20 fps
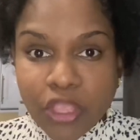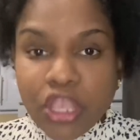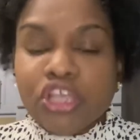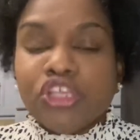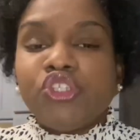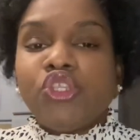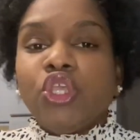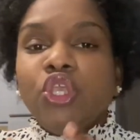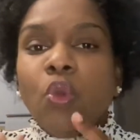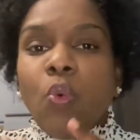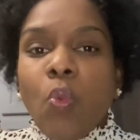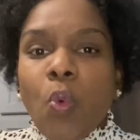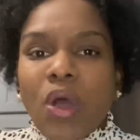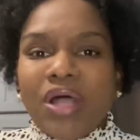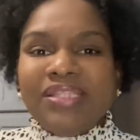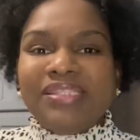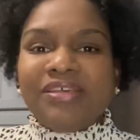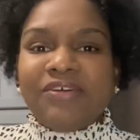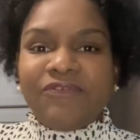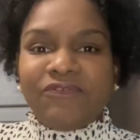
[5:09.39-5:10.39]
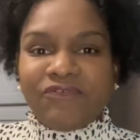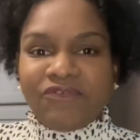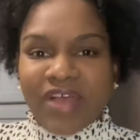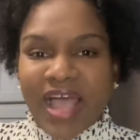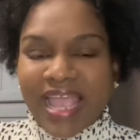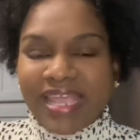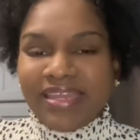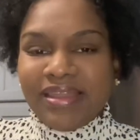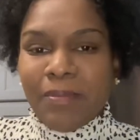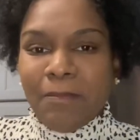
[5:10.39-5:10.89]
So you want to
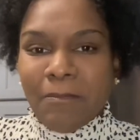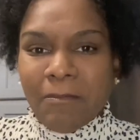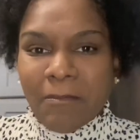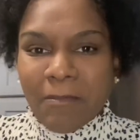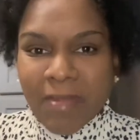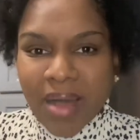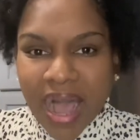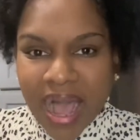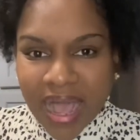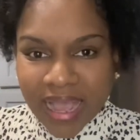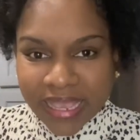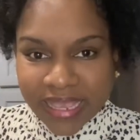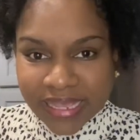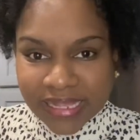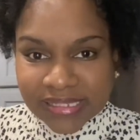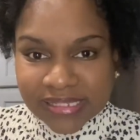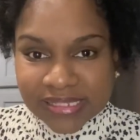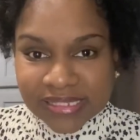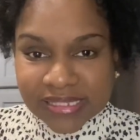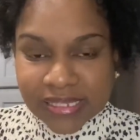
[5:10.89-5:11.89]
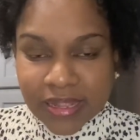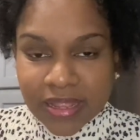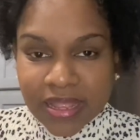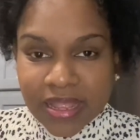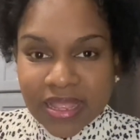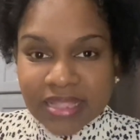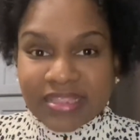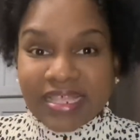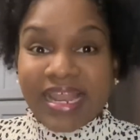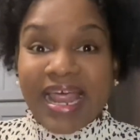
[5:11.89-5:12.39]
find a market
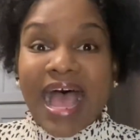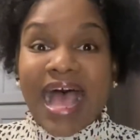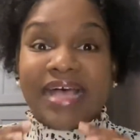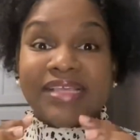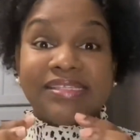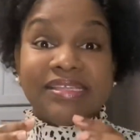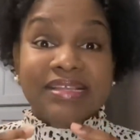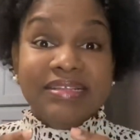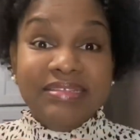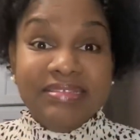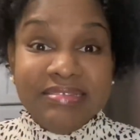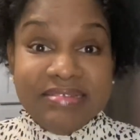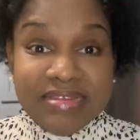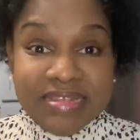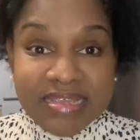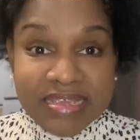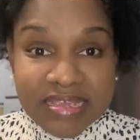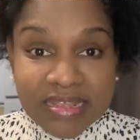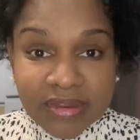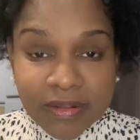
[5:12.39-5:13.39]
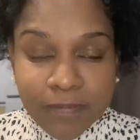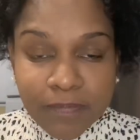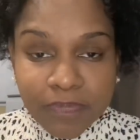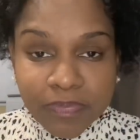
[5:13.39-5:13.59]
that has a need